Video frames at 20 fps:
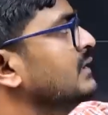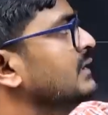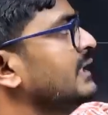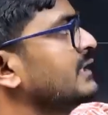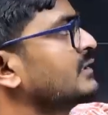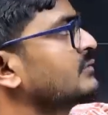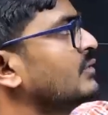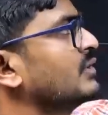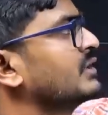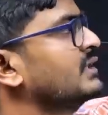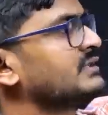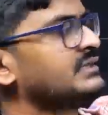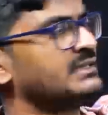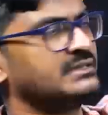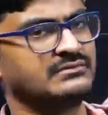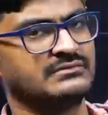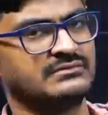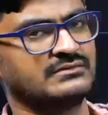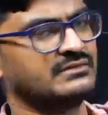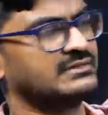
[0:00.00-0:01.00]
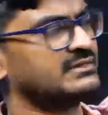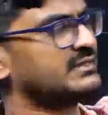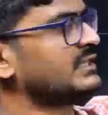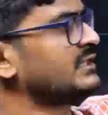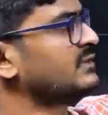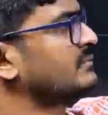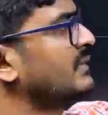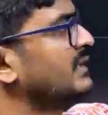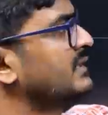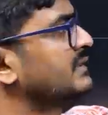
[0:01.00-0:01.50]
Young's modulus is
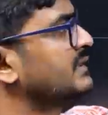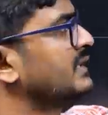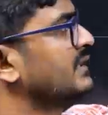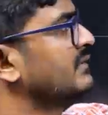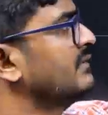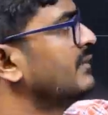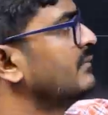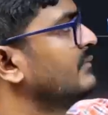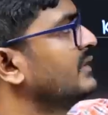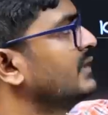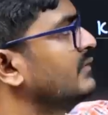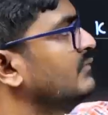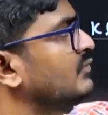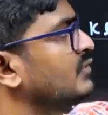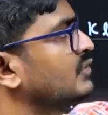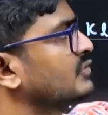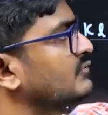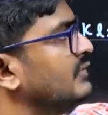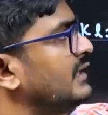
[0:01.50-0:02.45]
stress by strain. From here force